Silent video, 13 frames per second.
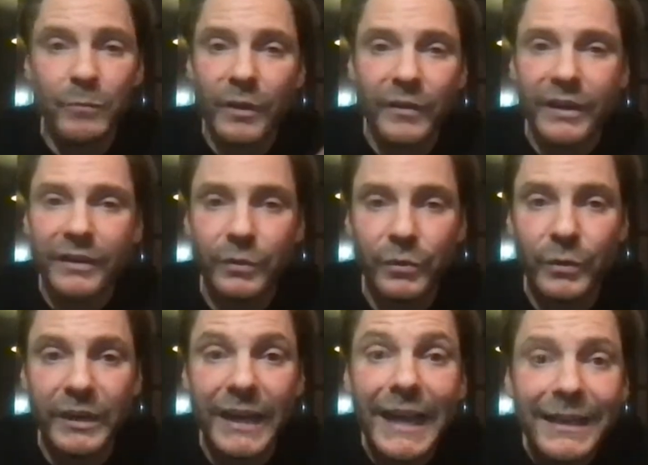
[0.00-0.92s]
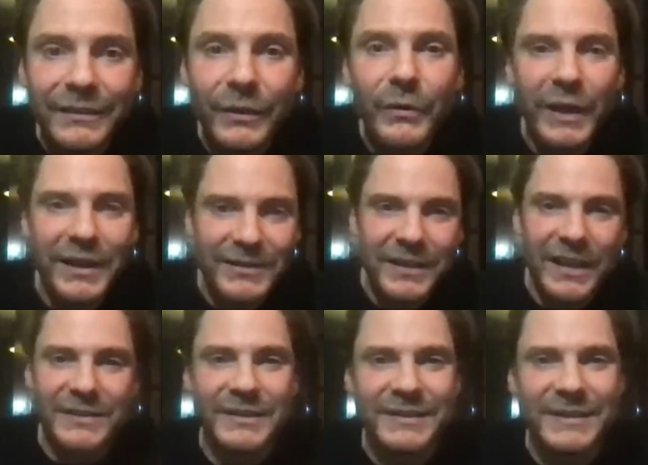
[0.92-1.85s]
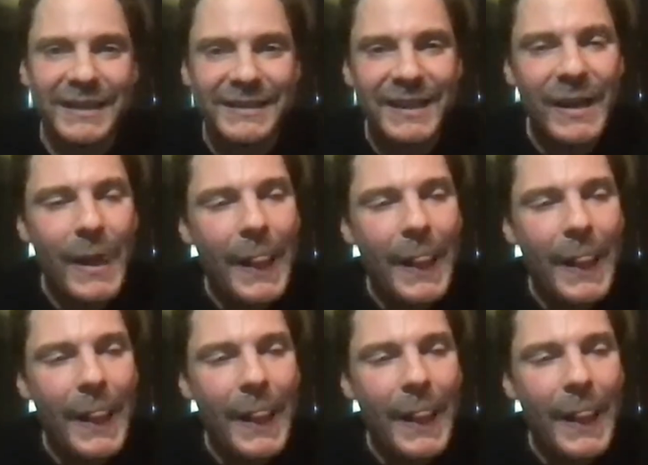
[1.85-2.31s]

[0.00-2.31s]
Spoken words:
well, then you do it again, no, as he says.